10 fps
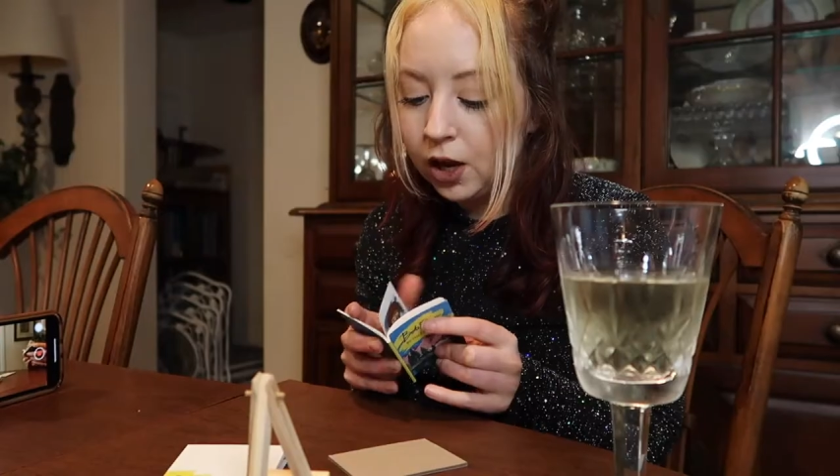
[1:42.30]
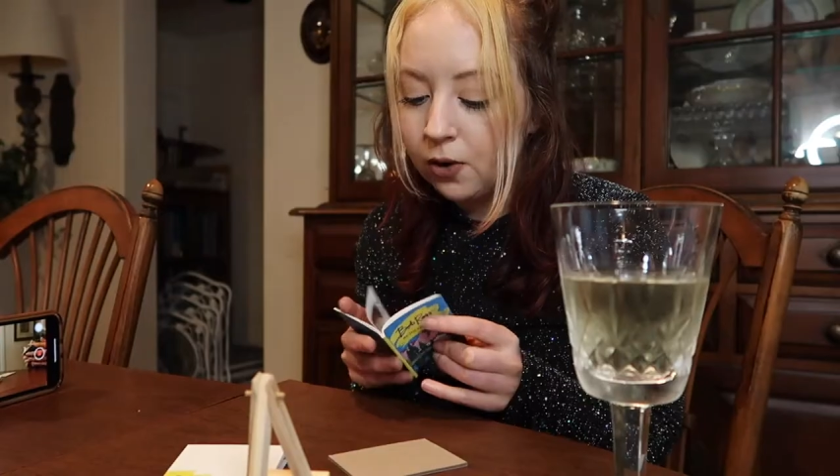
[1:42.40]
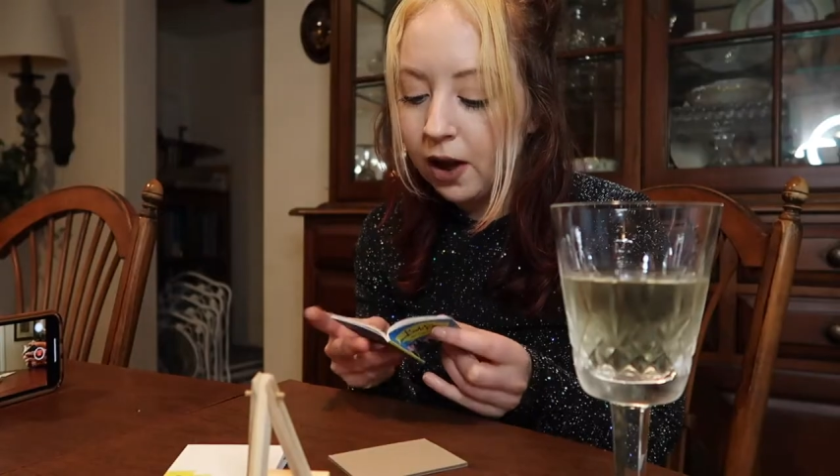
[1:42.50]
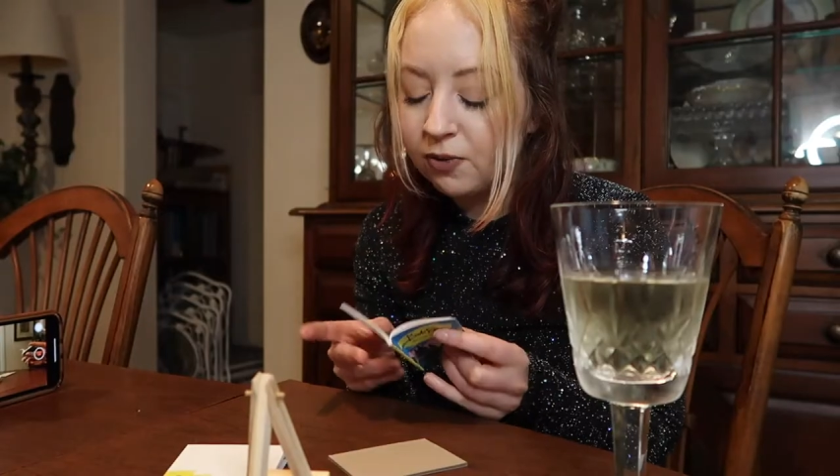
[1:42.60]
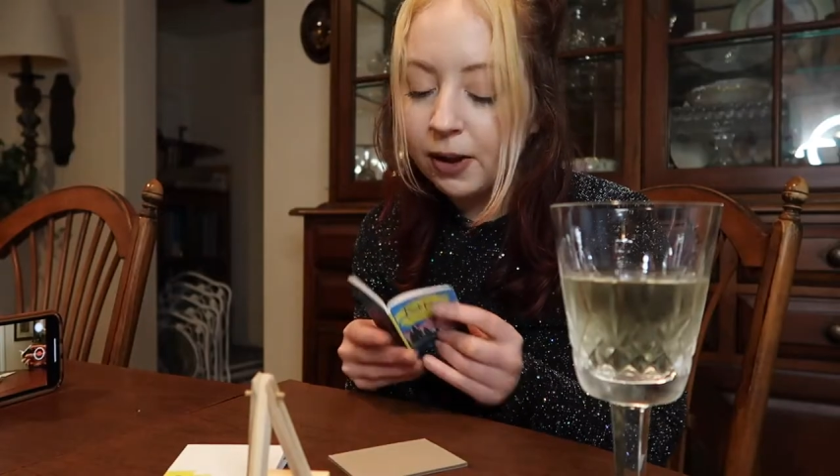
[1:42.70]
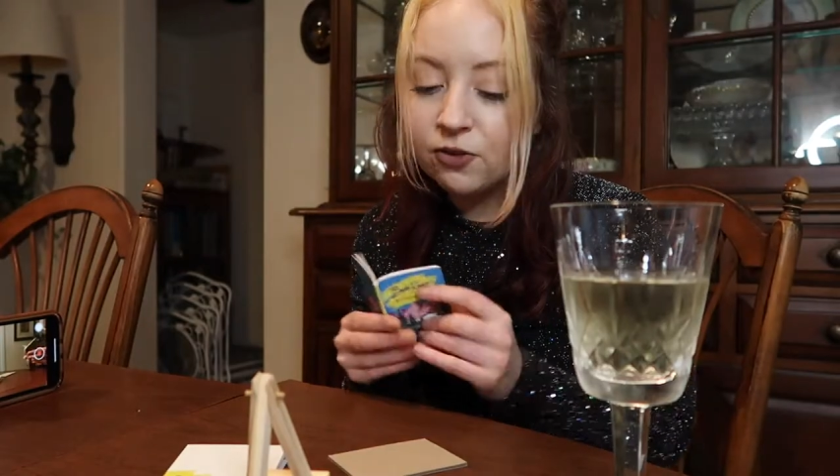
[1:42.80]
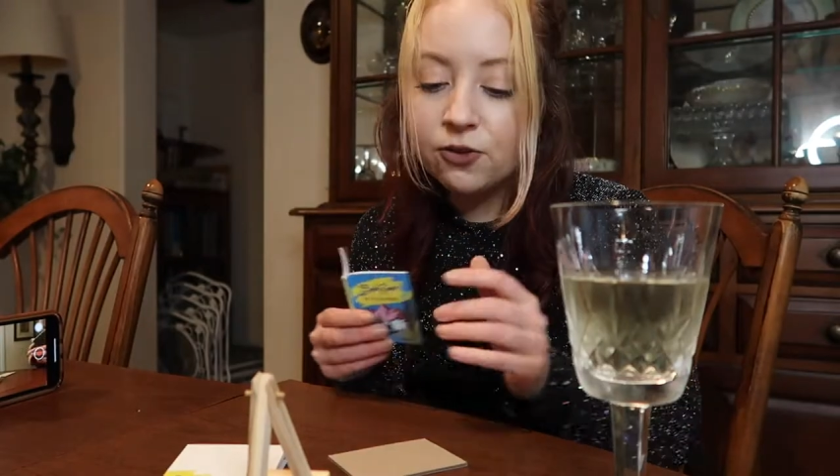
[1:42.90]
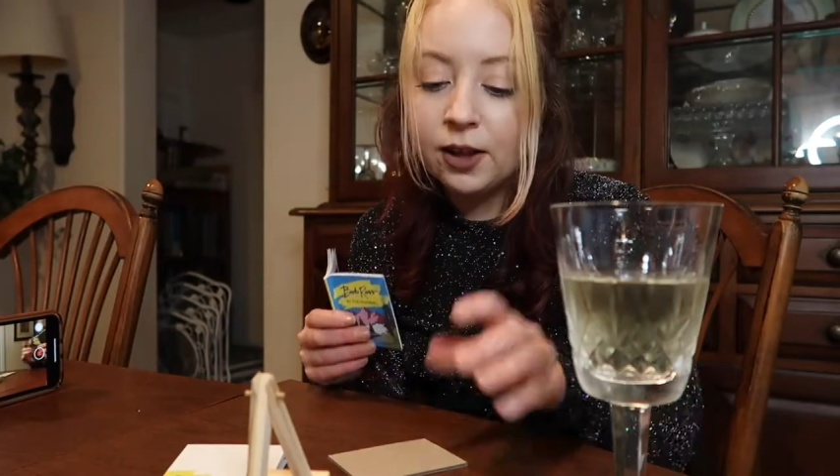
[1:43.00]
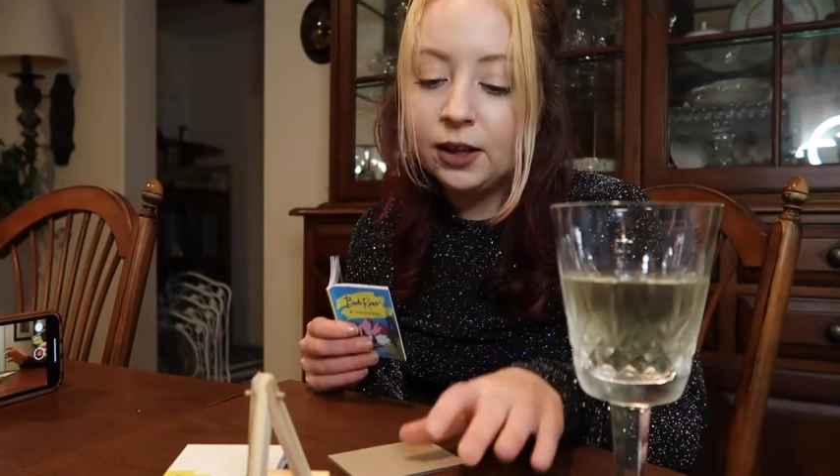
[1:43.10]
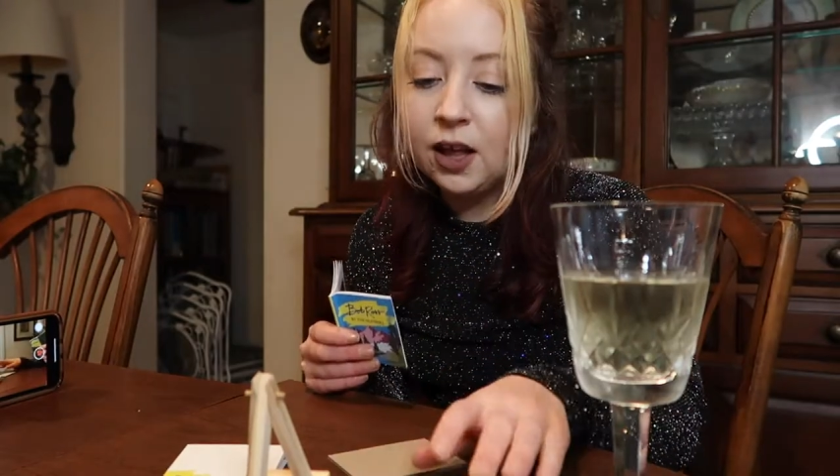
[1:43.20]
You know, as much
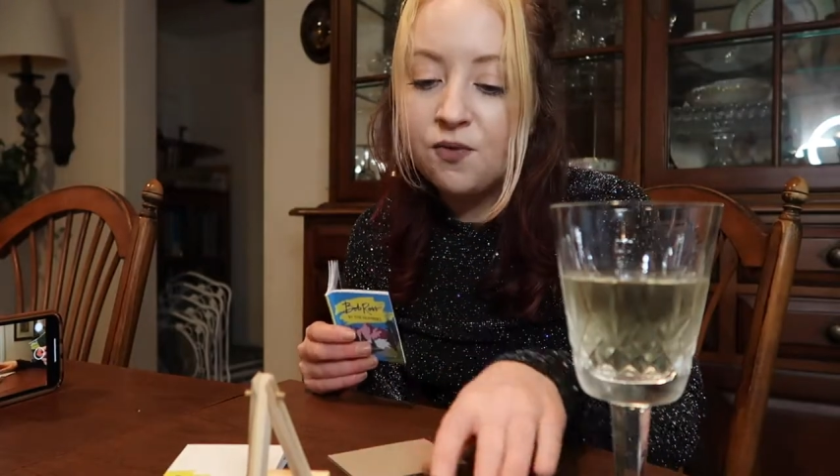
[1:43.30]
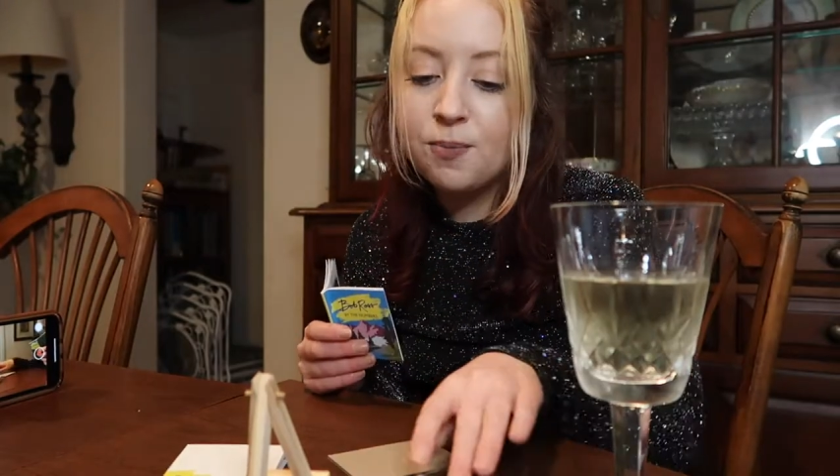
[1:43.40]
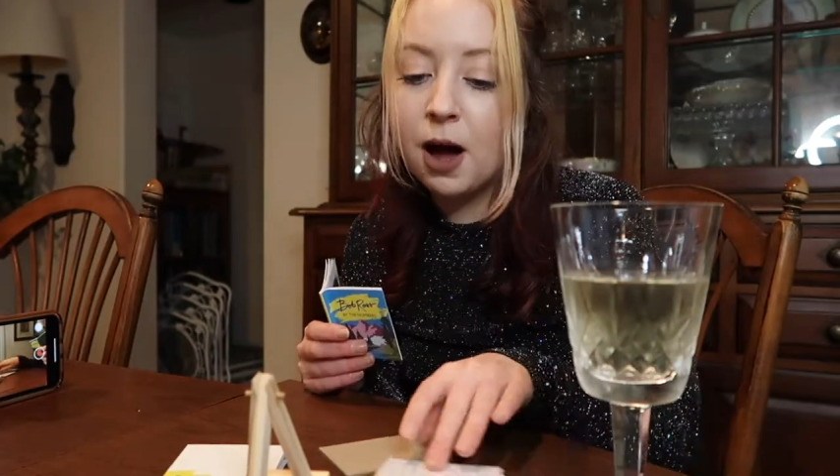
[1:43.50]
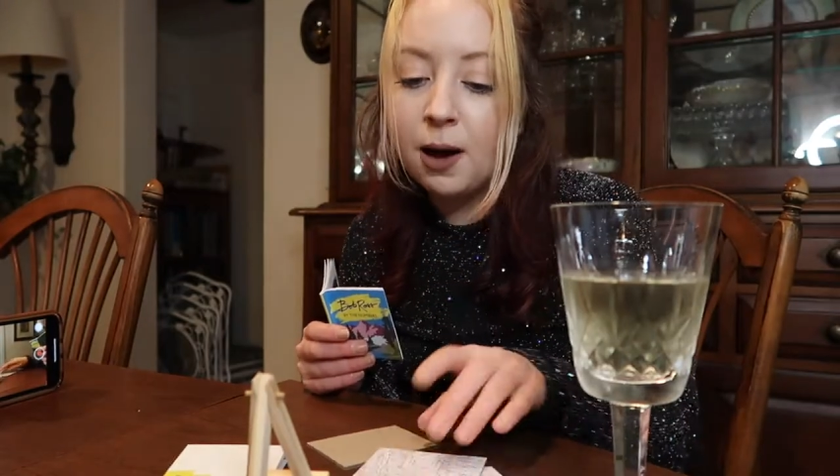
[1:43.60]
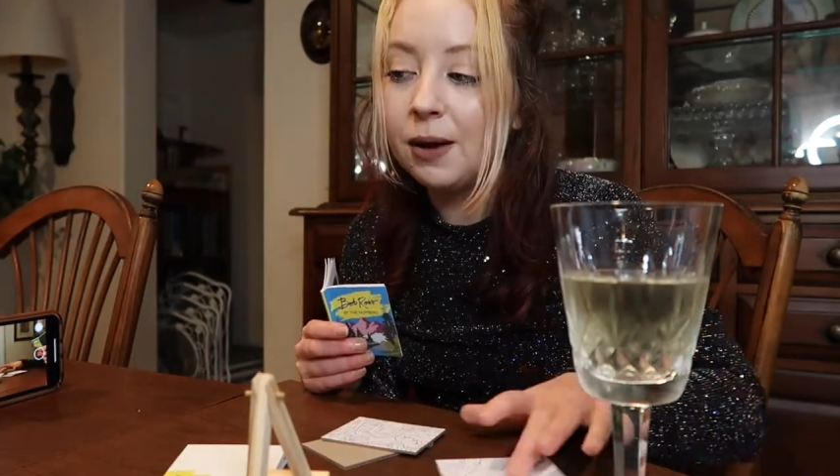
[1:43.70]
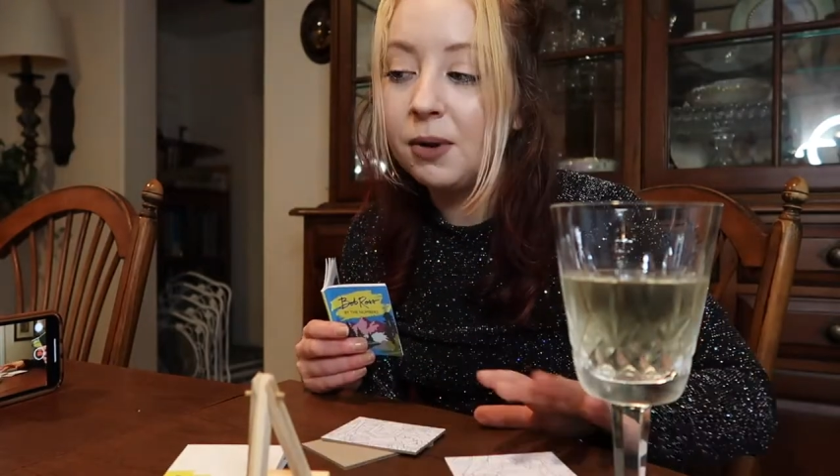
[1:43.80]
as I love Bob,